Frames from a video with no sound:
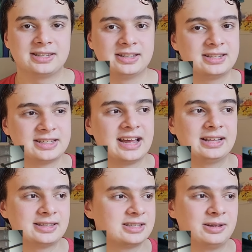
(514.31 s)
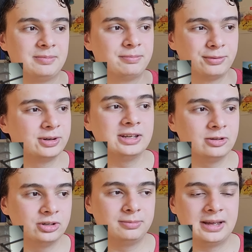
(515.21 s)
This has had some pretty
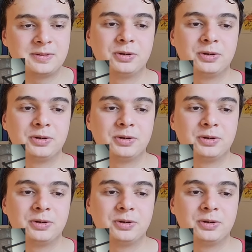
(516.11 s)
good maps,